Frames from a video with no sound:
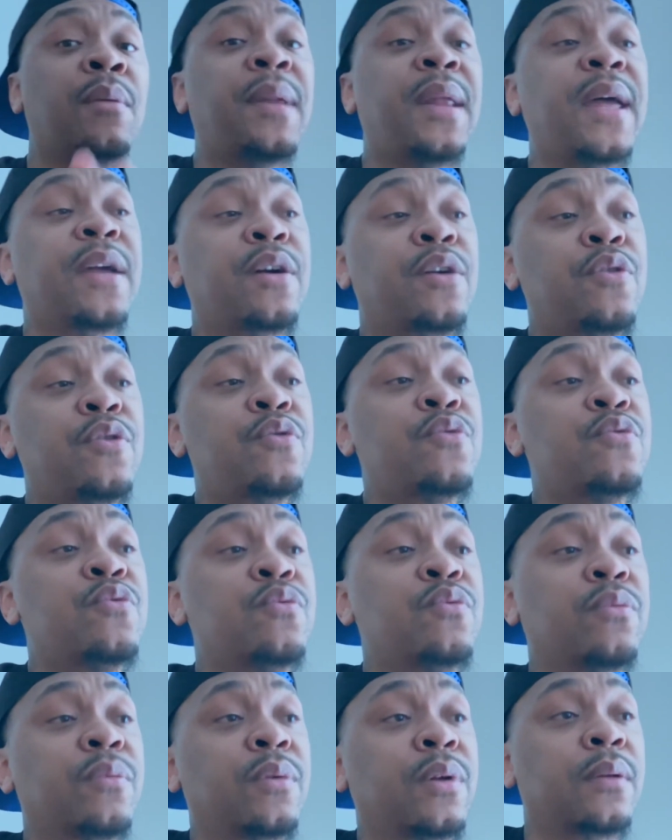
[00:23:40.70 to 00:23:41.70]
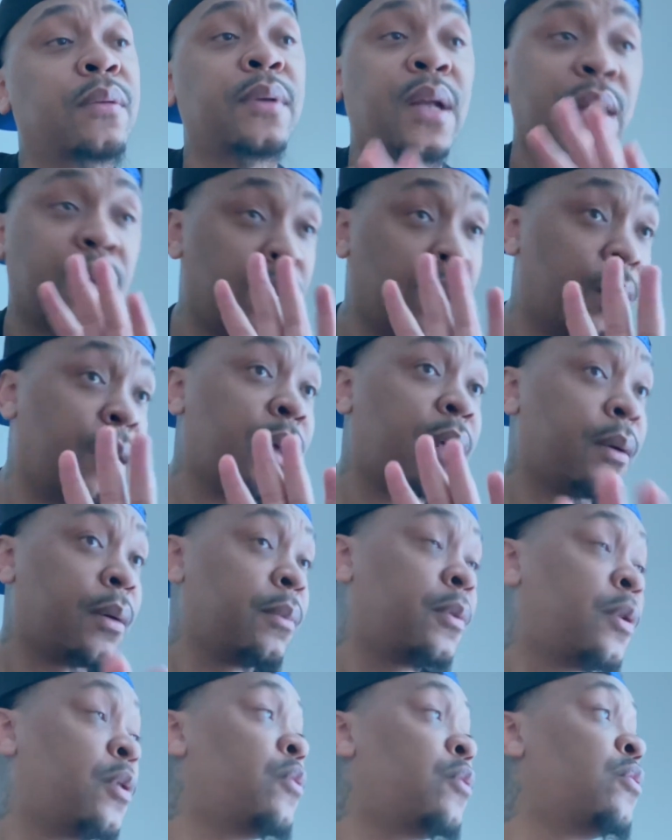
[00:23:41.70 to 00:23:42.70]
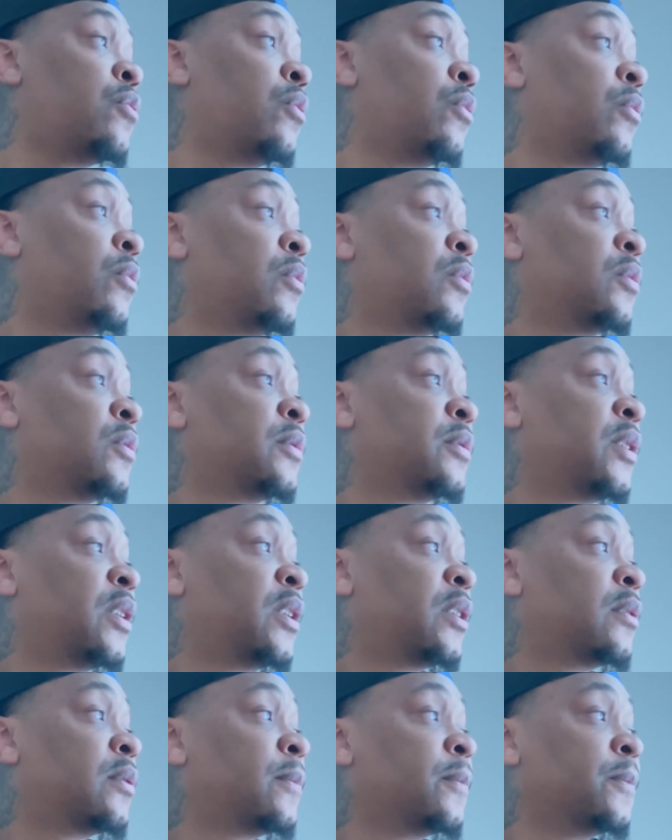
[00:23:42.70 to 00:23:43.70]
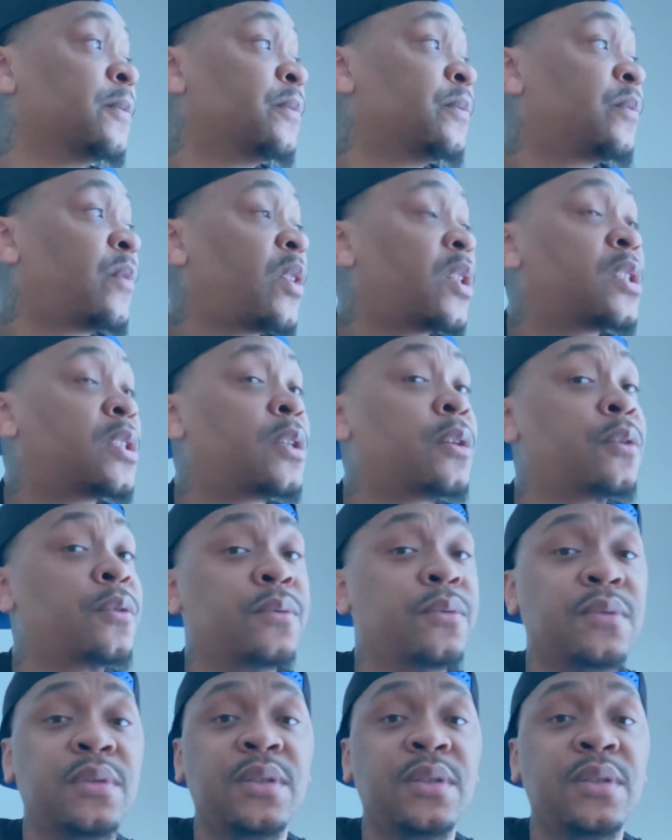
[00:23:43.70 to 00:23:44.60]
like, cool. I'm cool. So